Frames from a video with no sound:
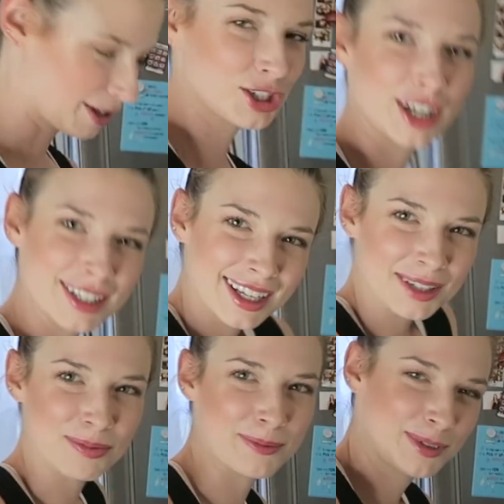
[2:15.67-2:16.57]
like trying to
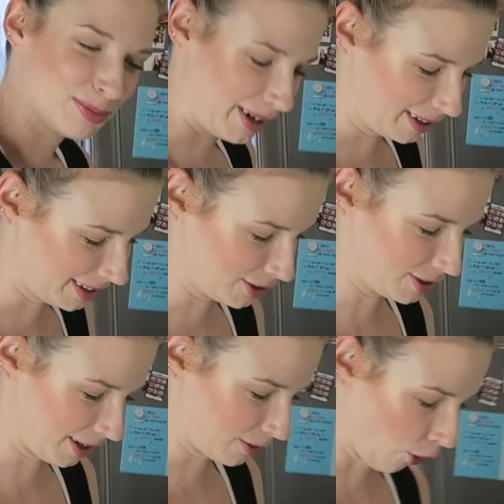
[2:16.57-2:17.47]
like sprinkle, it's
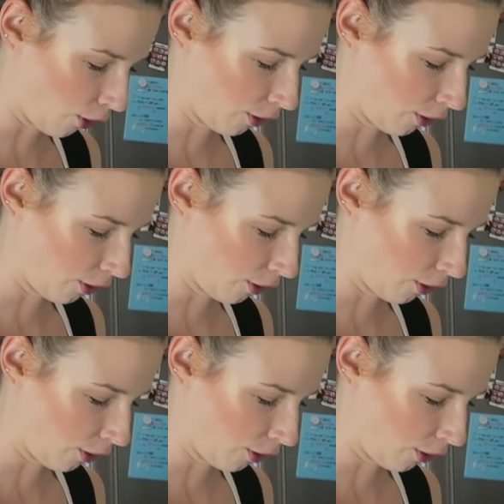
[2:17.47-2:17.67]
just like